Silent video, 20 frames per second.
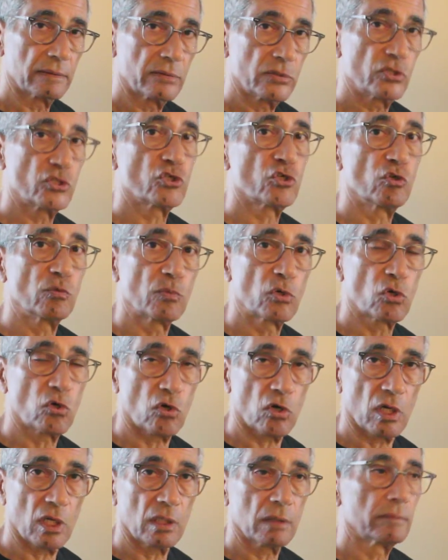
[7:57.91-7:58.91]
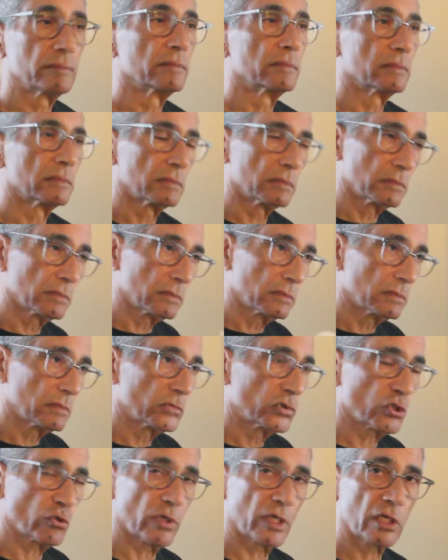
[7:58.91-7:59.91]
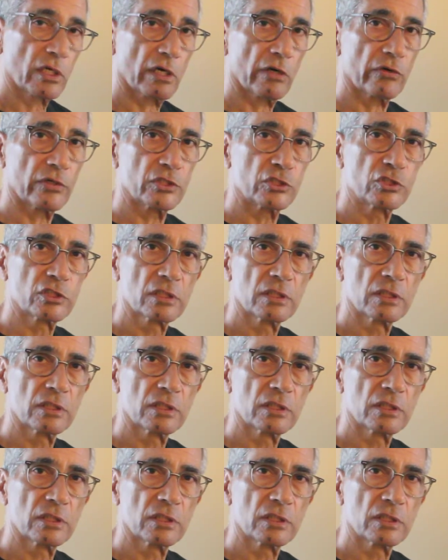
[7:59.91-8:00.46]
Zoom call to encourage